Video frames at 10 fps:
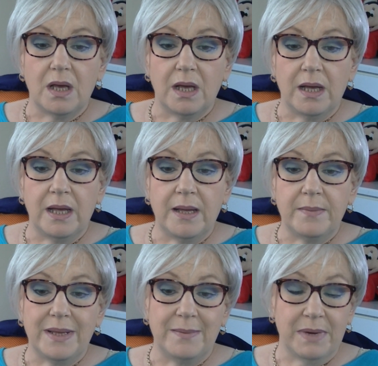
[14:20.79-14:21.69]

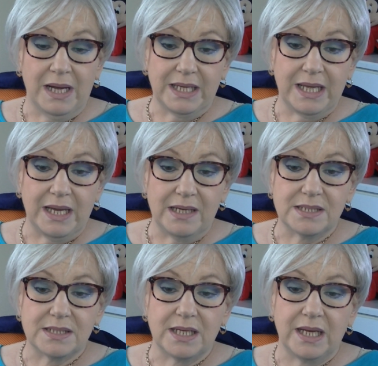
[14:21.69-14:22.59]
In my
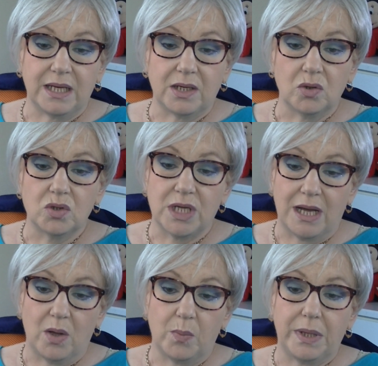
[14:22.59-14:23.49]
case, it could
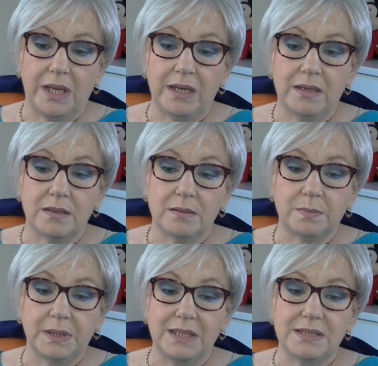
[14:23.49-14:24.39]
help in
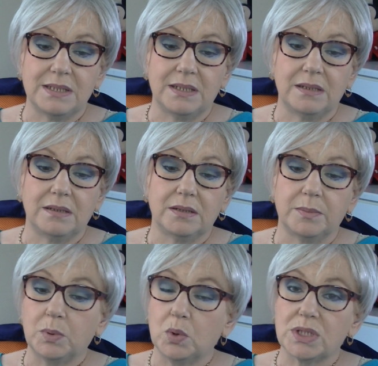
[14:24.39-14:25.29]
placing the
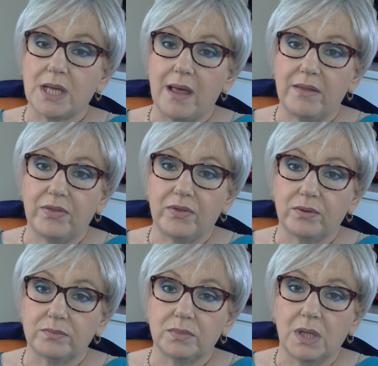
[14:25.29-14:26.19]
portacath,
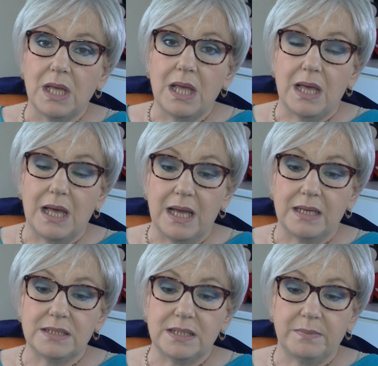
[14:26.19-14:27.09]

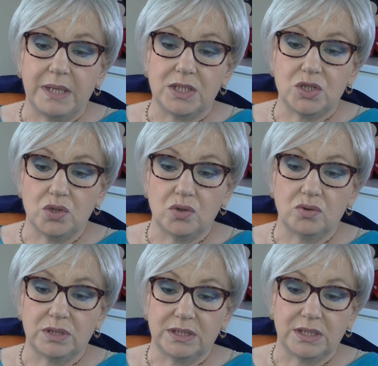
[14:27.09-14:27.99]
and it makes
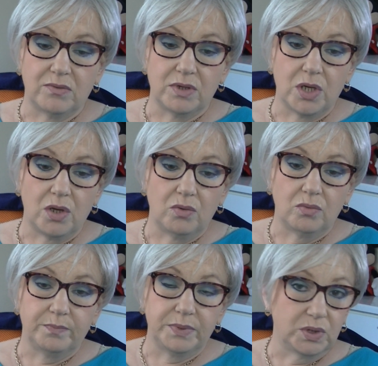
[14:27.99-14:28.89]
sure that there are
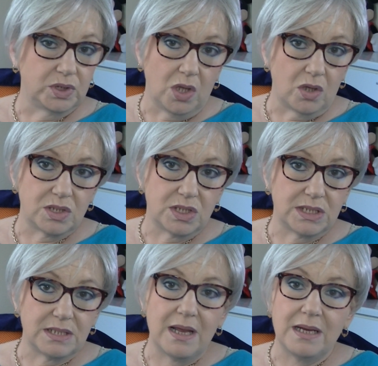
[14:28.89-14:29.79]
no blood
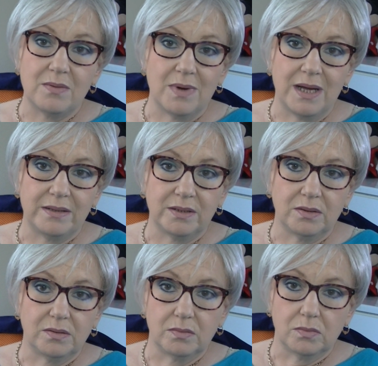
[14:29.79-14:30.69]
clots anywhere
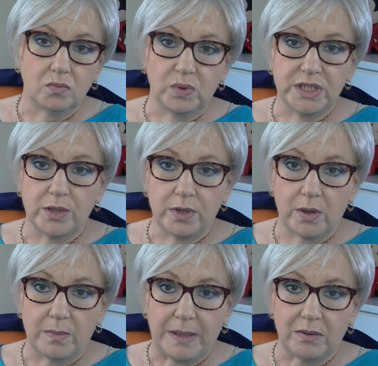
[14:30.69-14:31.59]
that we don't
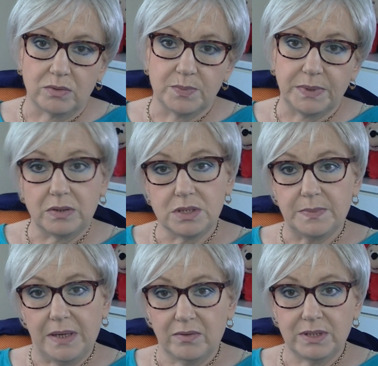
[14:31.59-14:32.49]
know about, because
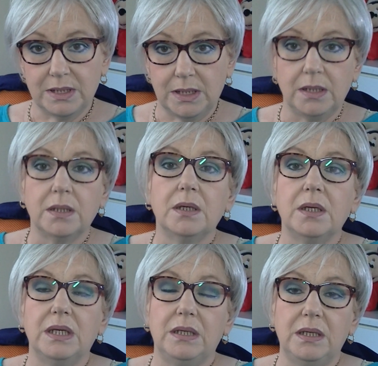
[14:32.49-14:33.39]
apparently,
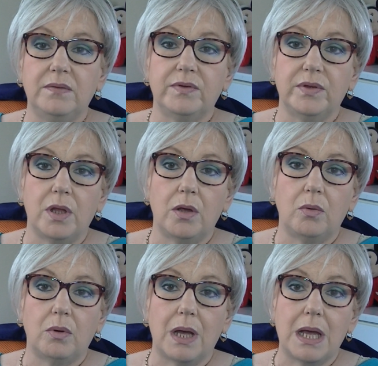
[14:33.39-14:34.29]
even
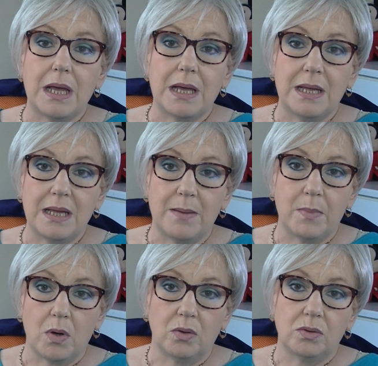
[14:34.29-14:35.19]
though I
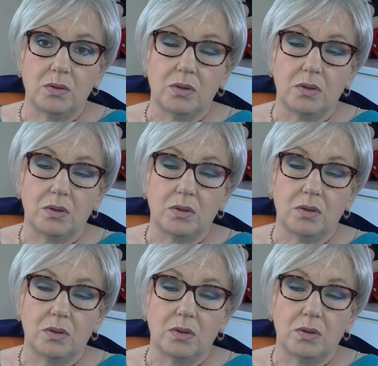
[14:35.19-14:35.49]
am on